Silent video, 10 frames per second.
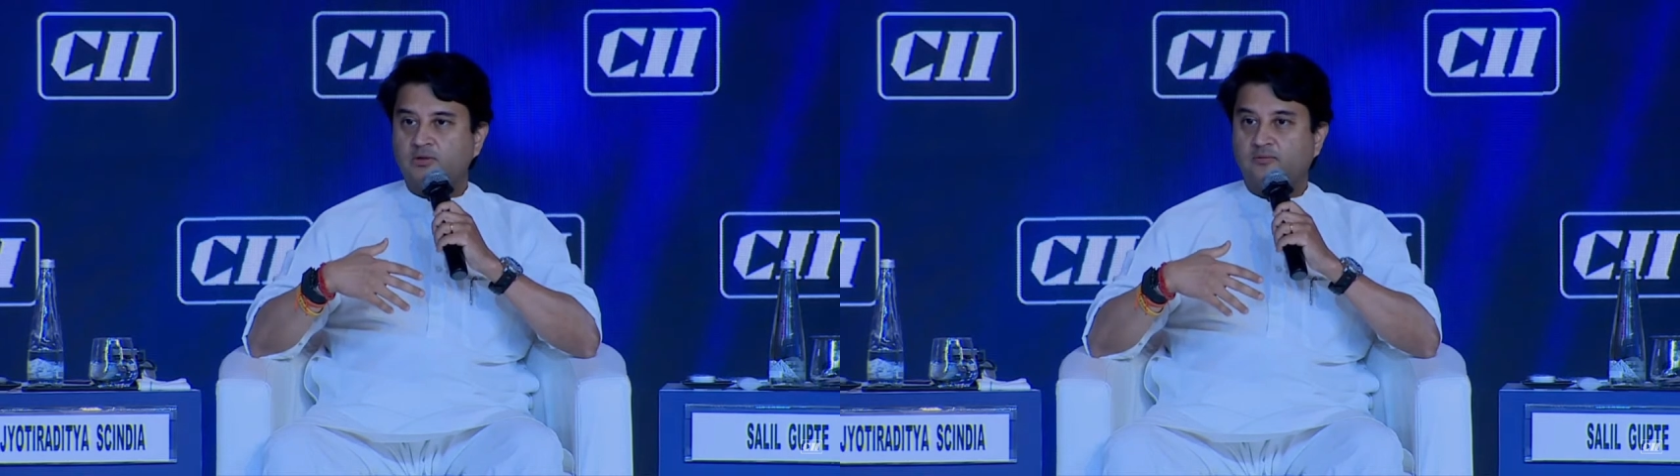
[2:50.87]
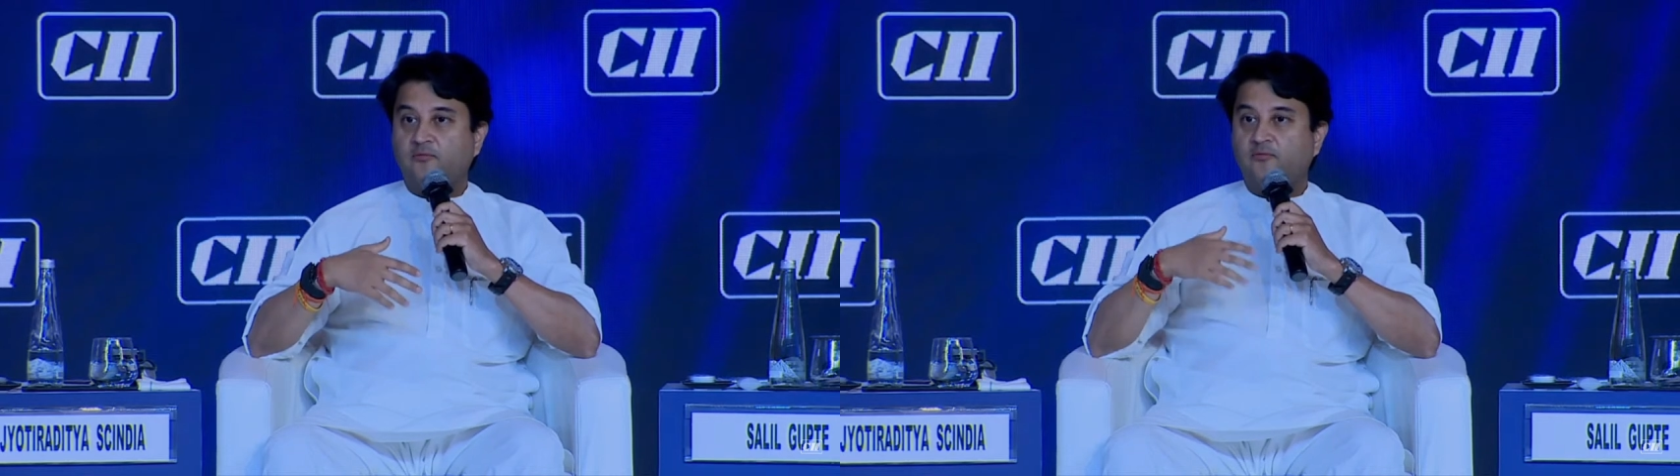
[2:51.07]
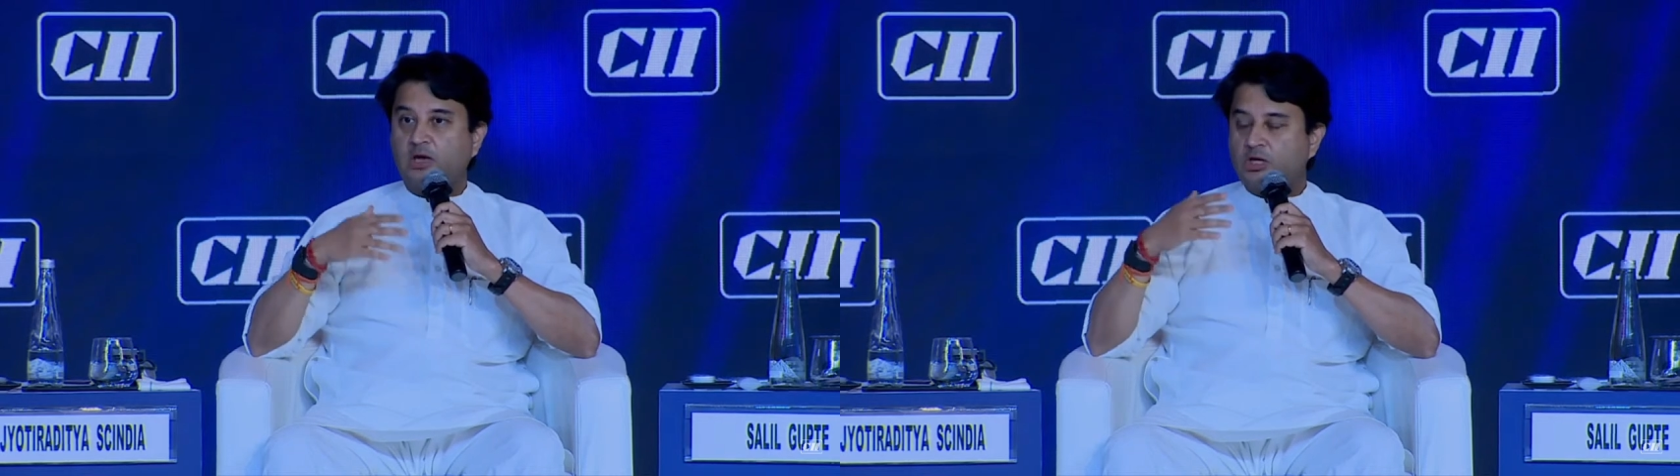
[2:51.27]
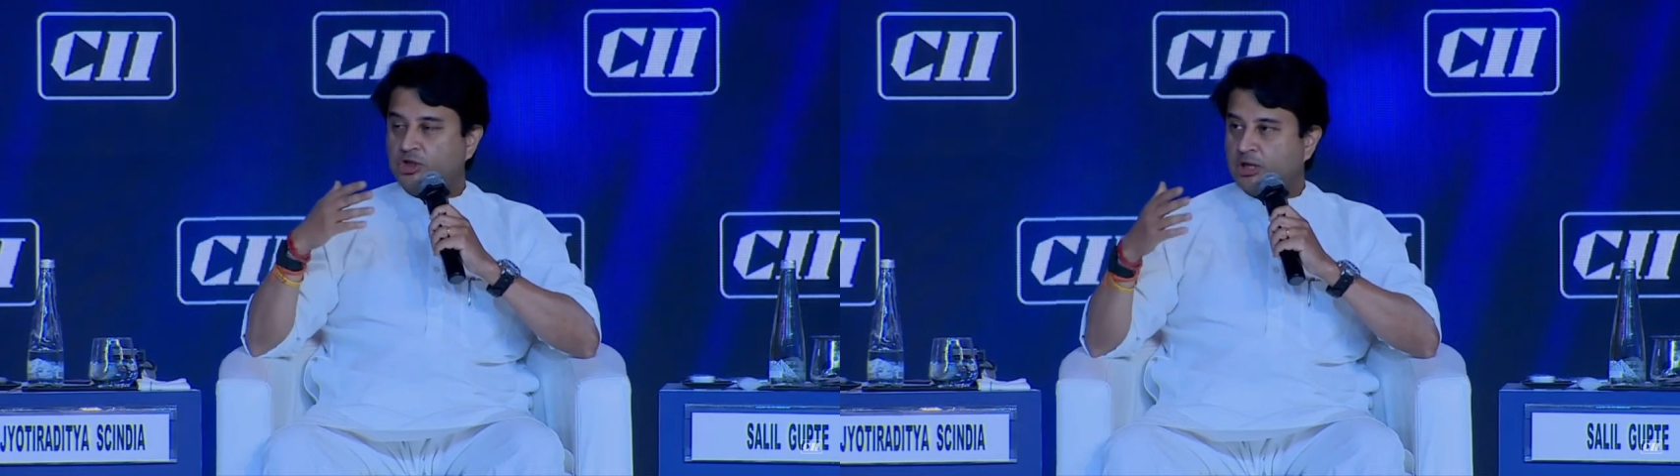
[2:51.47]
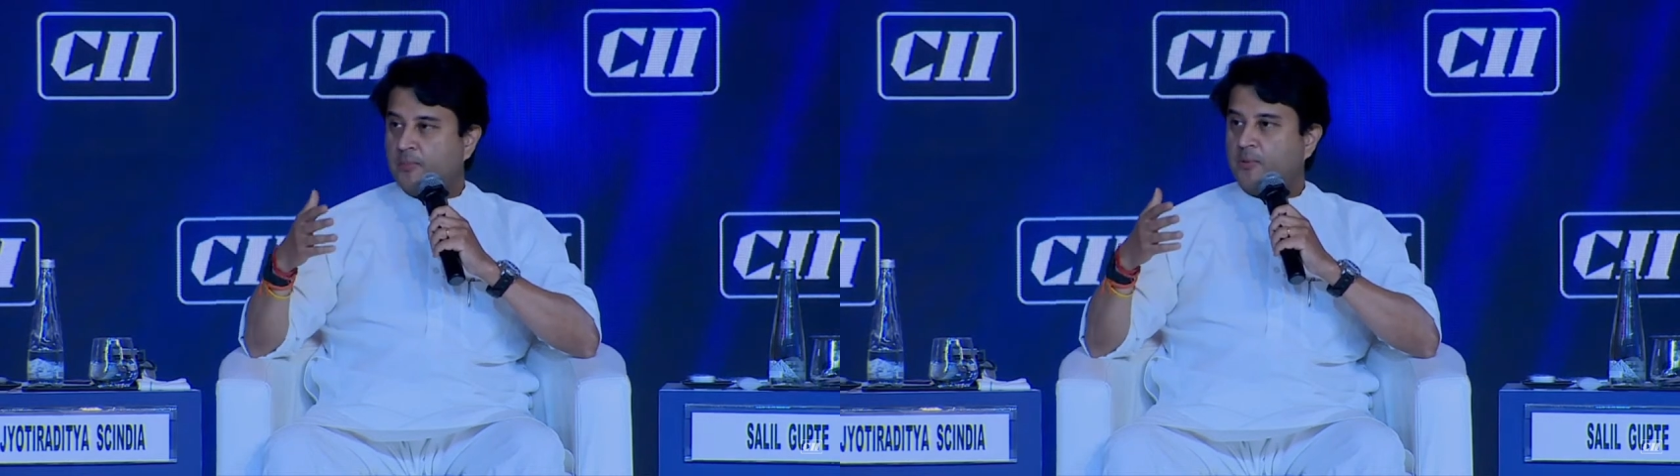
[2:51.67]
of a
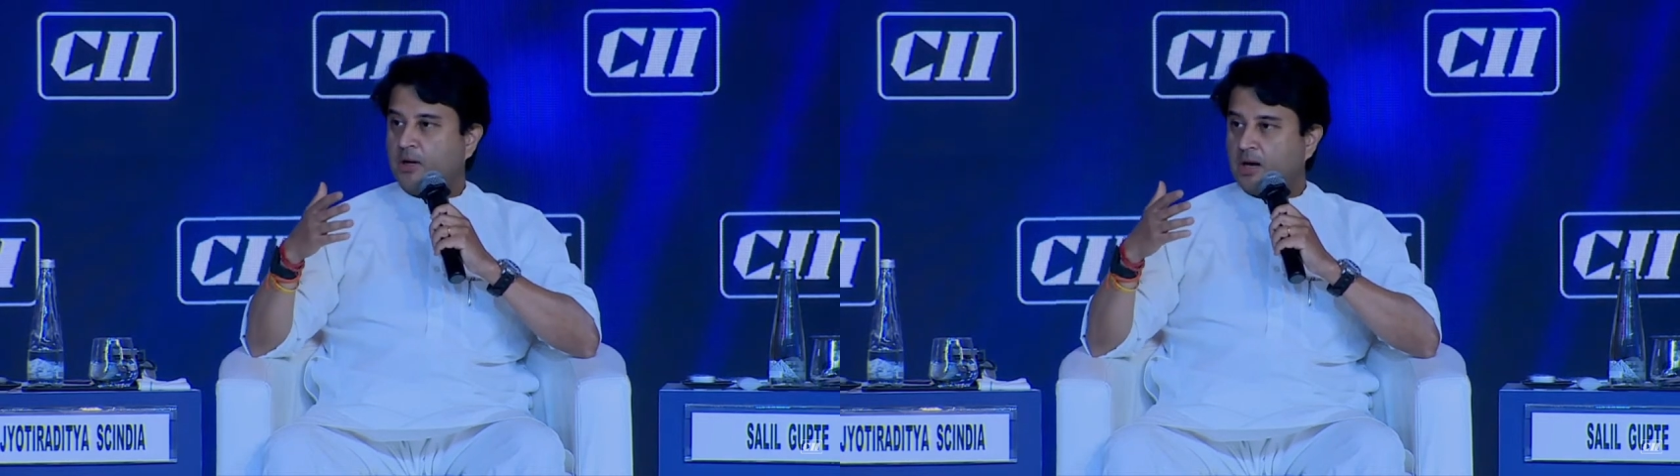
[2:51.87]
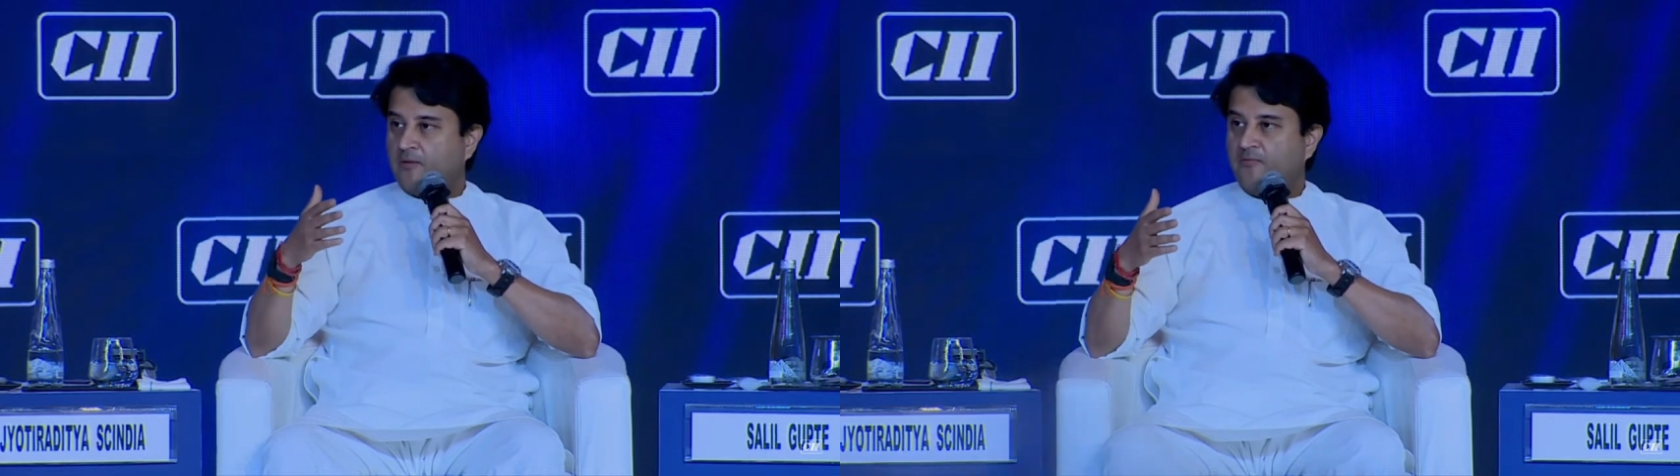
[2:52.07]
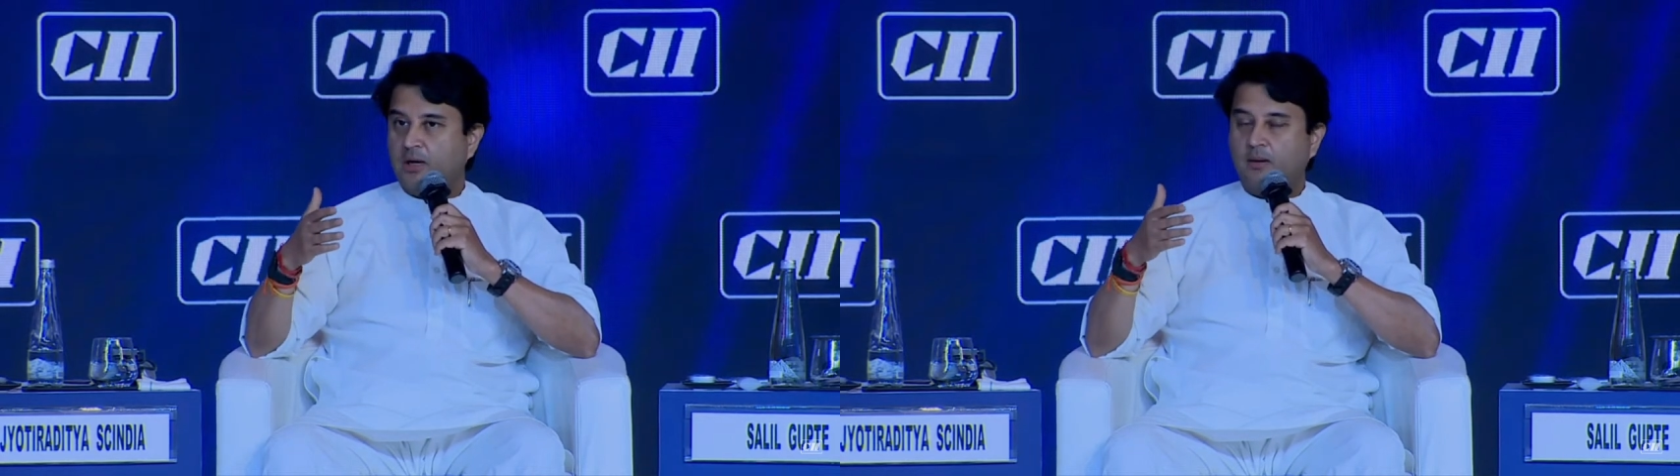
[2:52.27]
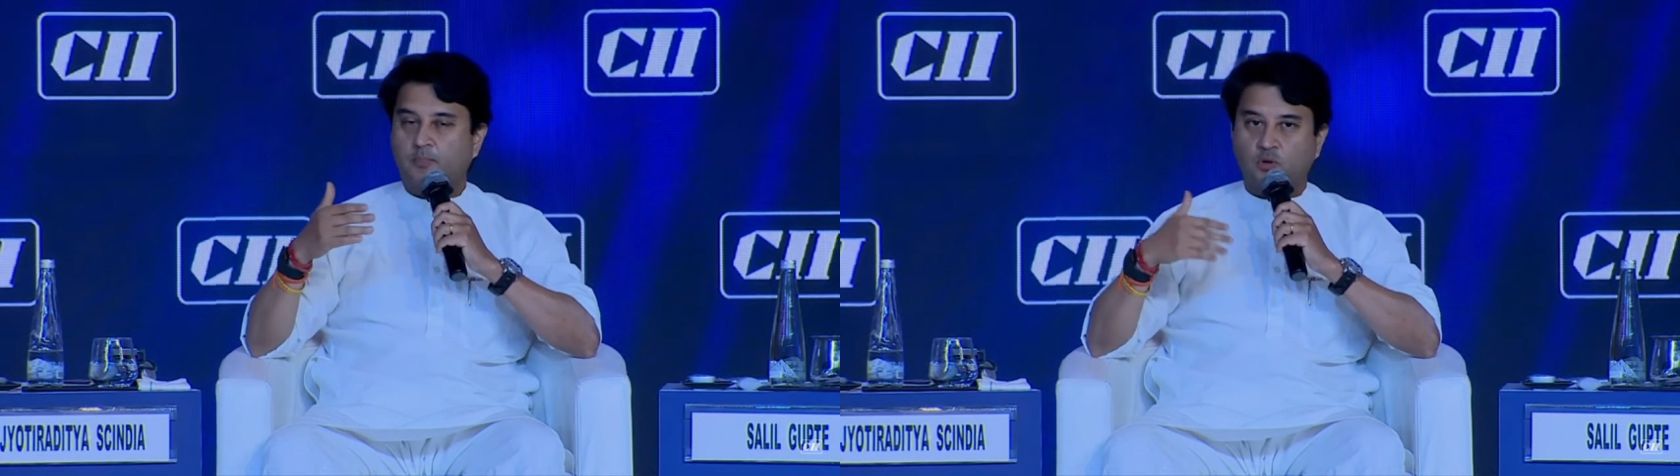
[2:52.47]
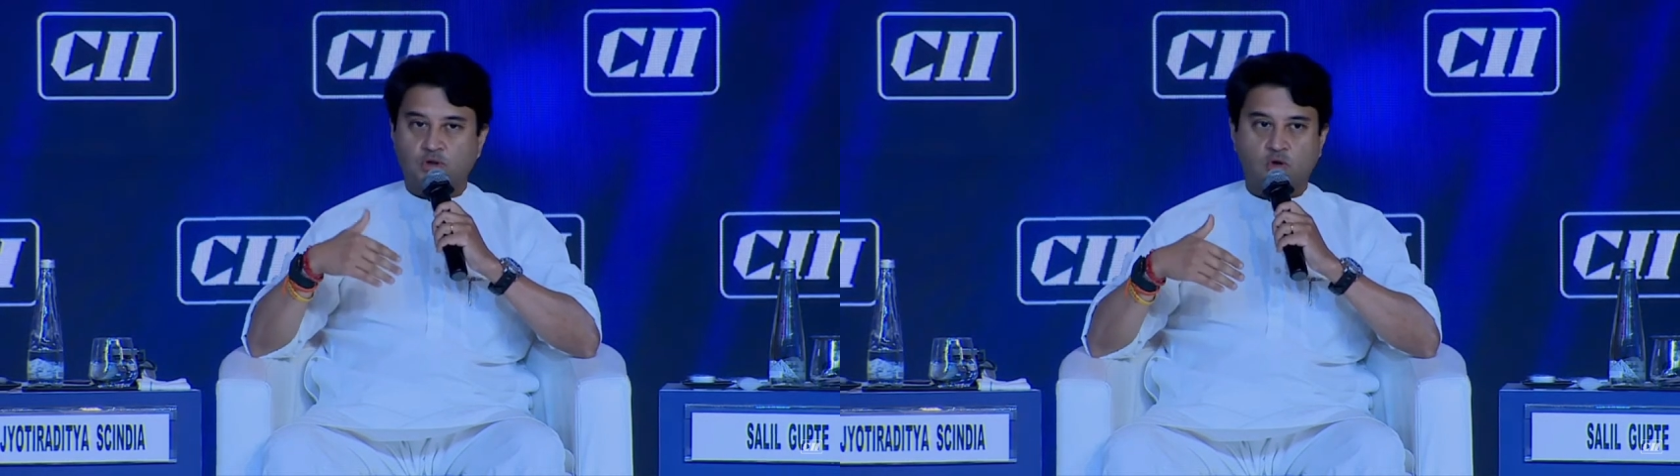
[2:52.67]
V-shaped recovery
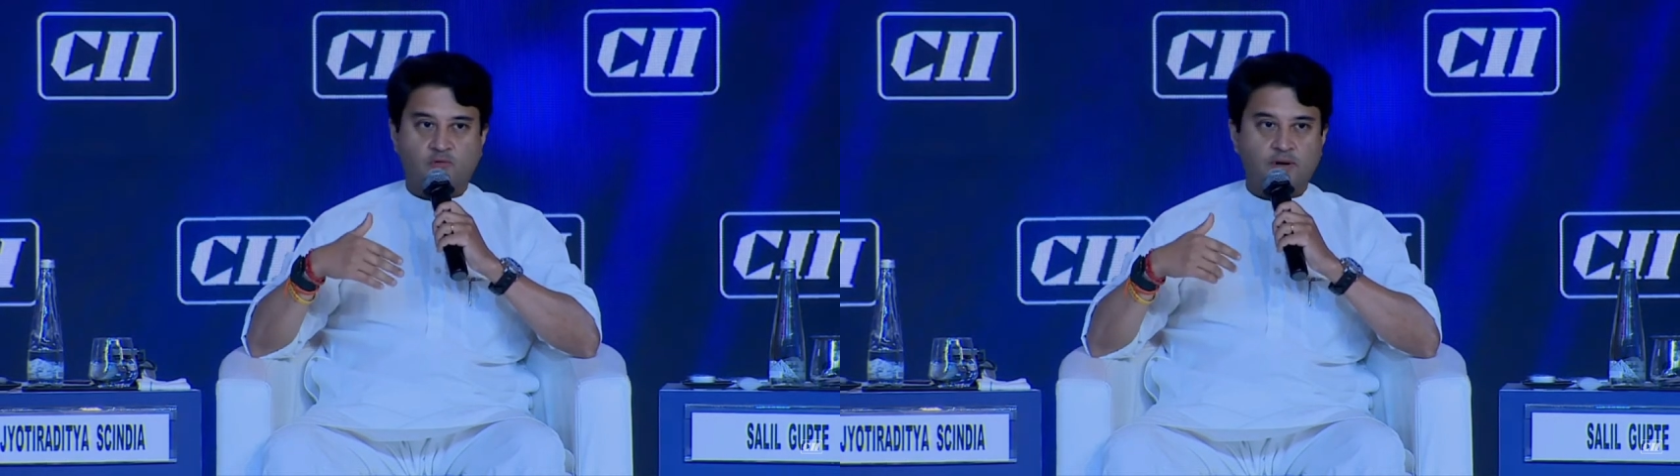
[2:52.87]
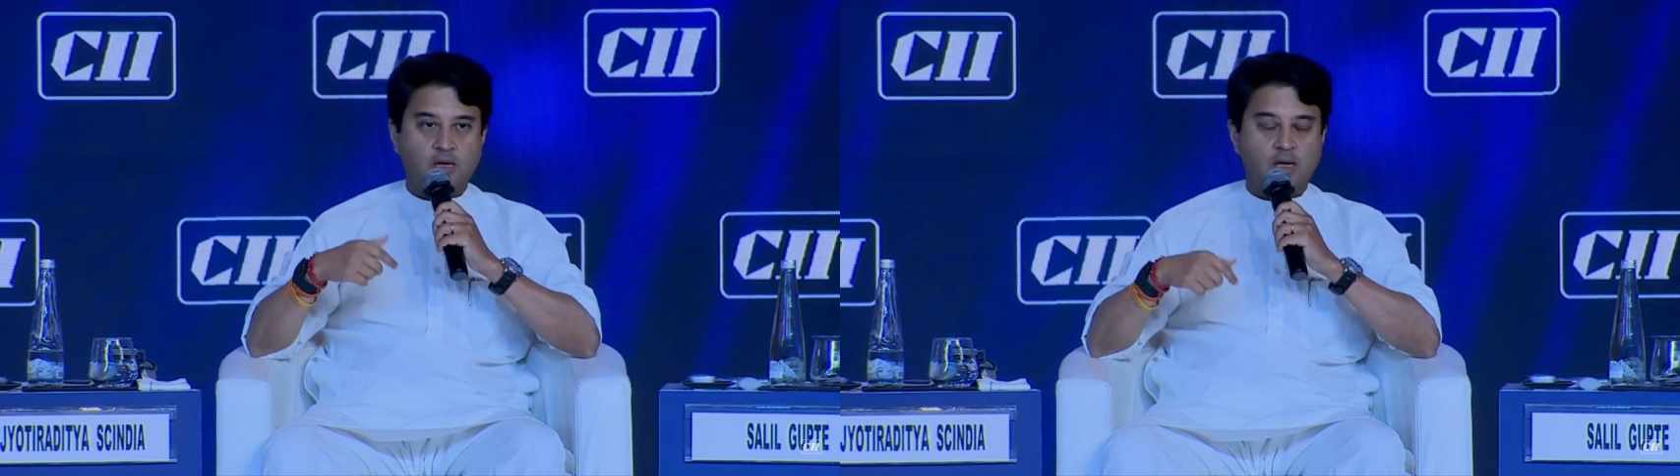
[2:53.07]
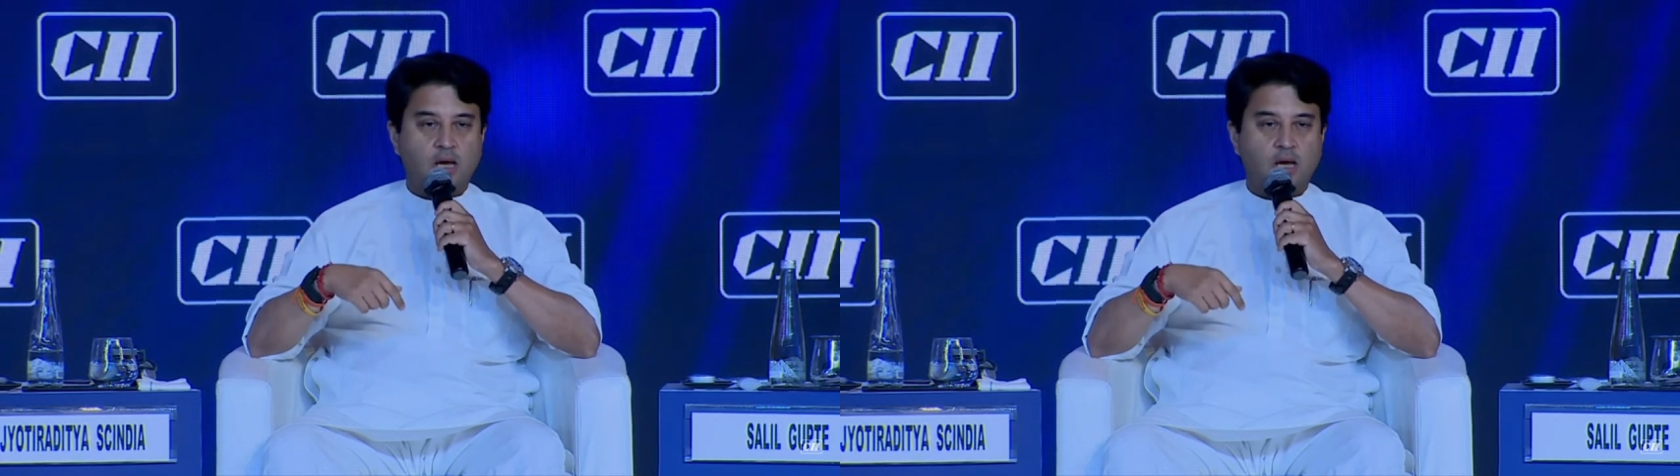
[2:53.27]
post-COVID,